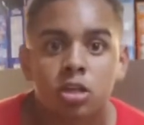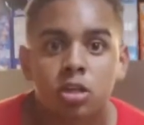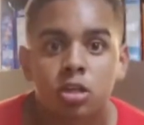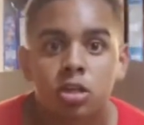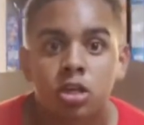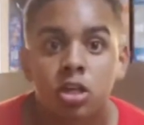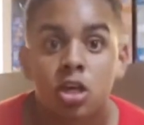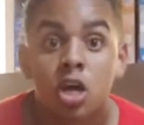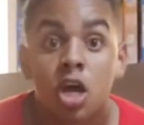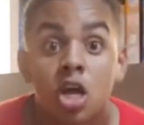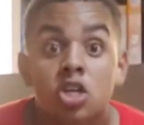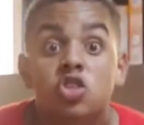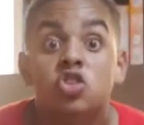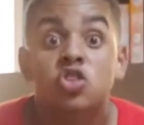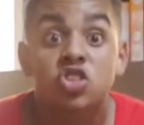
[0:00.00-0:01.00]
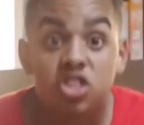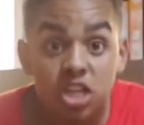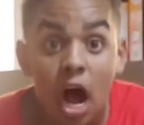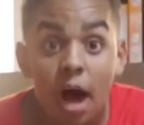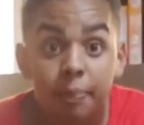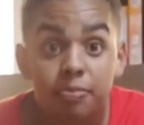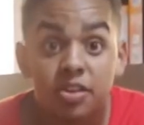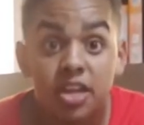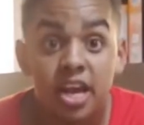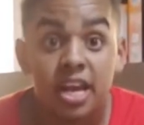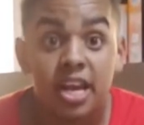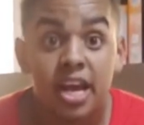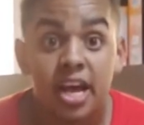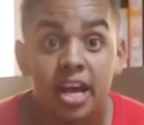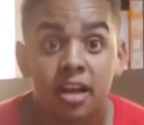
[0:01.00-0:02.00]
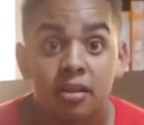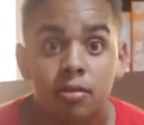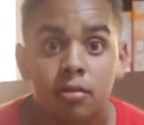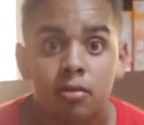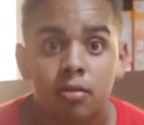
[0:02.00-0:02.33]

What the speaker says: So stop saying that.